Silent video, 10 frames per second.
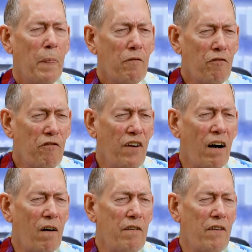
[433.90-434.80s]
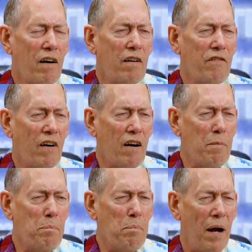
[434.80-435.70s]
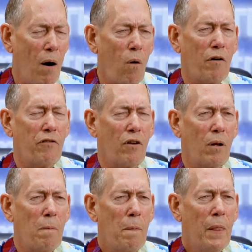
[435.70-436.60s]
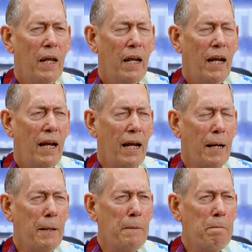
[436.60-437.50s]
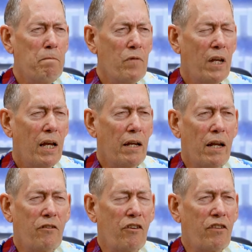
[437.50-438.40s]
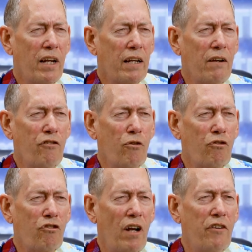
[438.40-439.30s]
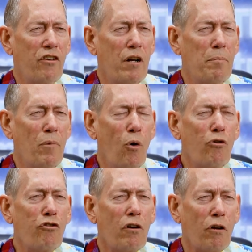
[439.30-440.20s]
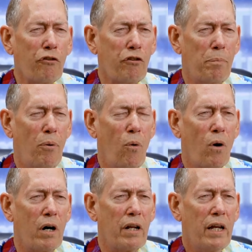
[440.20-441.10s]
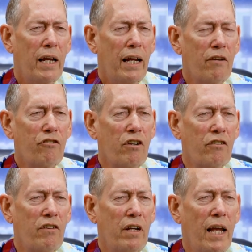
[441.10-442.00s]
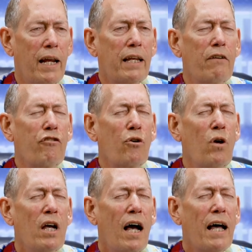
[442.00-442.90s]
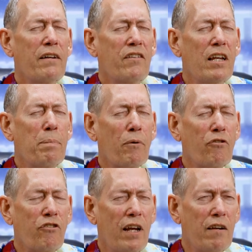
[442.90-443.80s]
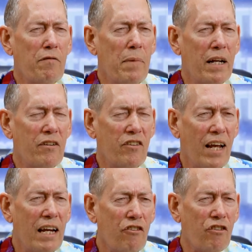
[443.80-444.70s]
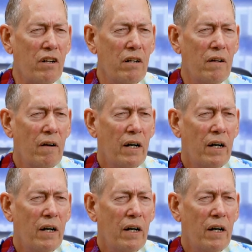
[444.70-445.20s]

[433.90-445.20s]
Very, very, very powerful. And it gives you such an emotional support. And it gives you a deeper state of meditation.